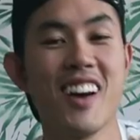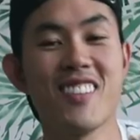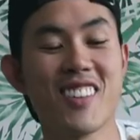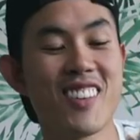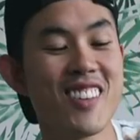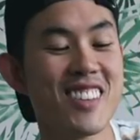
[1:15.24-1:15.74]

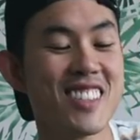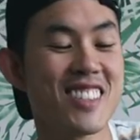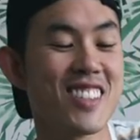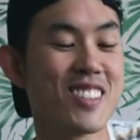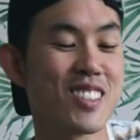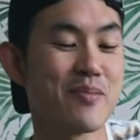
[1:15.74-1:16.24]
After all
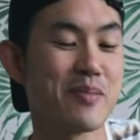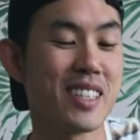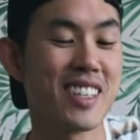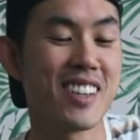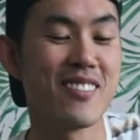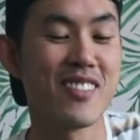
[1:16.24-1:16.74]
these years of
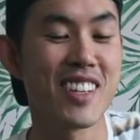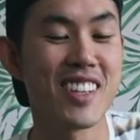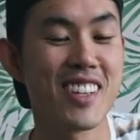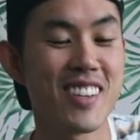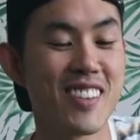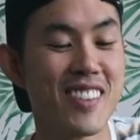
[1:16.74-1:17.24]
being in
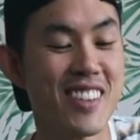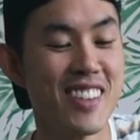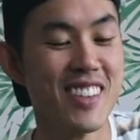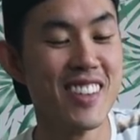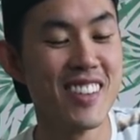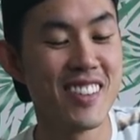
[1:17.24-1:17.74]
video,
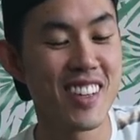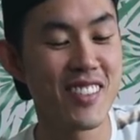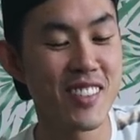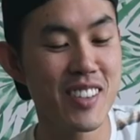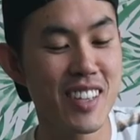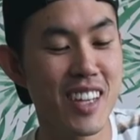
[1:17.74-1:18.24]

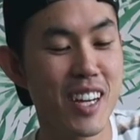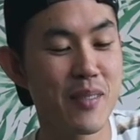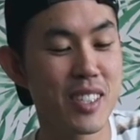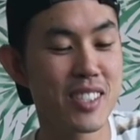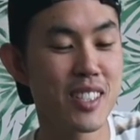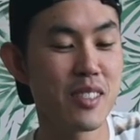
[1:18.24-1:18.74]
never really got
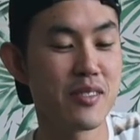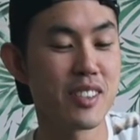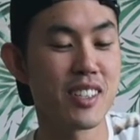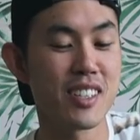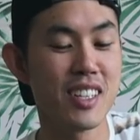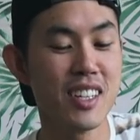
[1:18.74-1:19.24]
myself
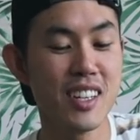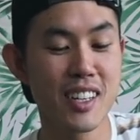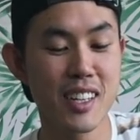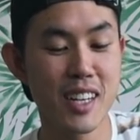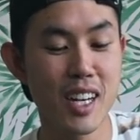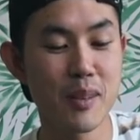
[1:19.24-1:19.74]
a
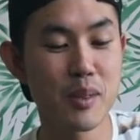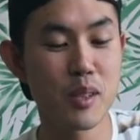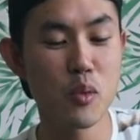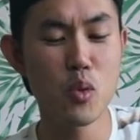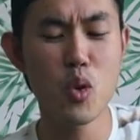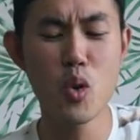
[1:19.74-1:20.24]
camera.